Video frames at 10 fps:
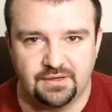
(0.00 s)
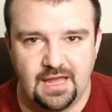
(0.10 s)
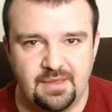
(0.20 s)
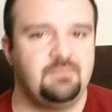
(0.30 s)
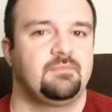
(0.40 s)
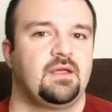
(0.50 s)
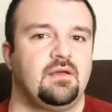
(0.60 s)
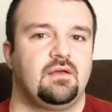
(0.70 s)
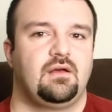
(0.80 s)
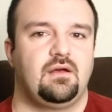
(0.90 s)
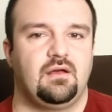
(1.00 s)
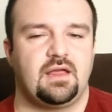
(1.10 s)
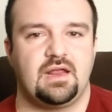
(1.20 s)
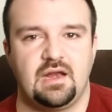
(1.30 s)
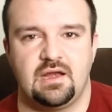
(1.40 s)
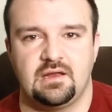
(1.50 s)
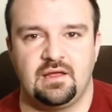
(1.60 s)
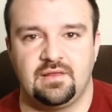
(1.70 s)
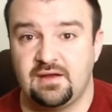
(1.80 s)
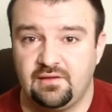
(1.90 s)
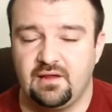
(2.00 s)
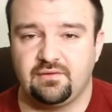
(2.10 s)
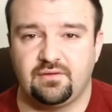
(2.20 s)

gaming. Uh, and uh, that is it.